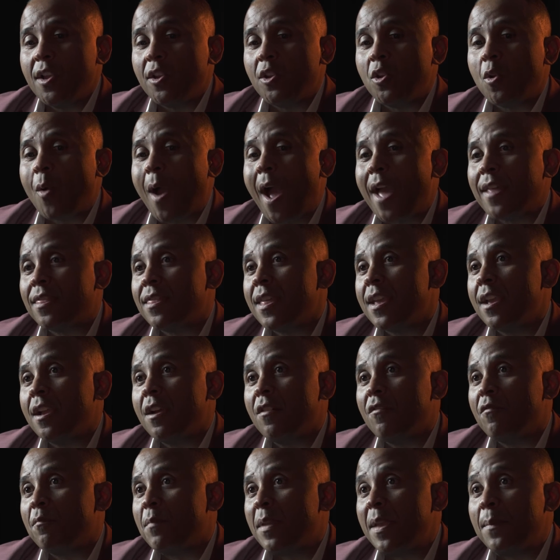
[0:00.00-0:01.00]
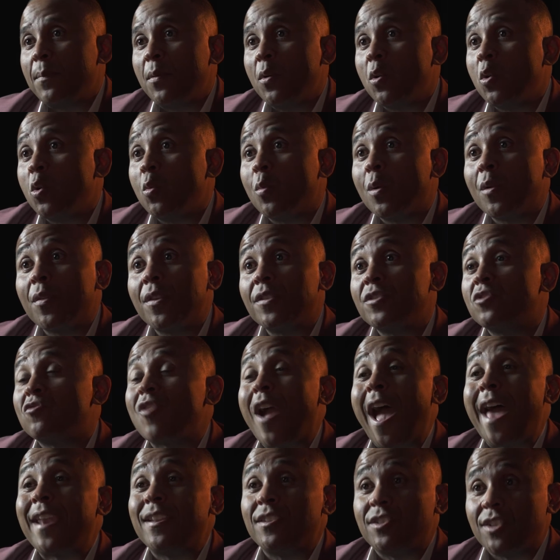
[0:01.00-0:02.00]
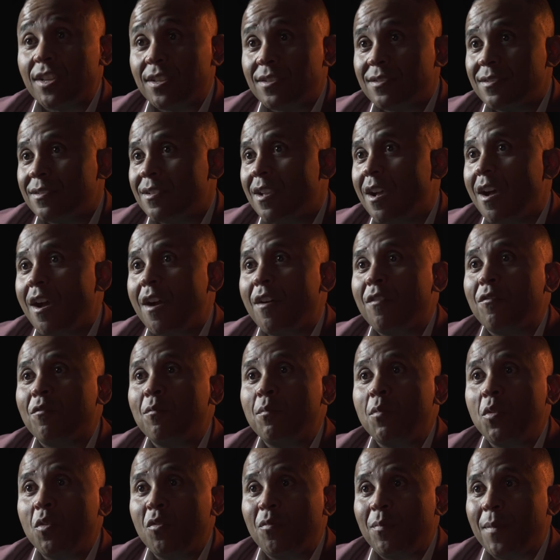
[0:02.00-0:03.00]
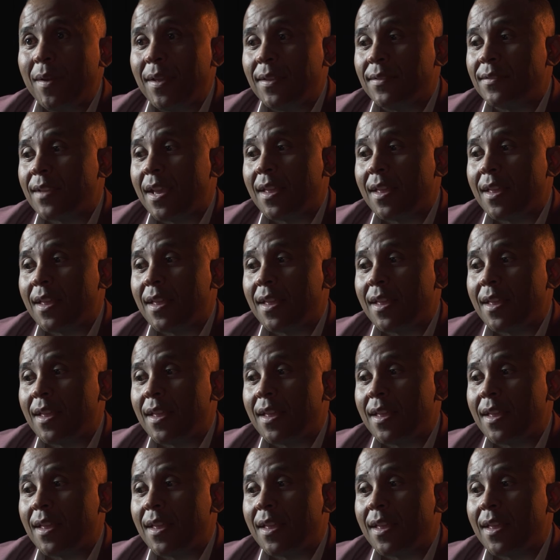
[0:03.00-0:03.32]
I think of people who were the strategists of movements.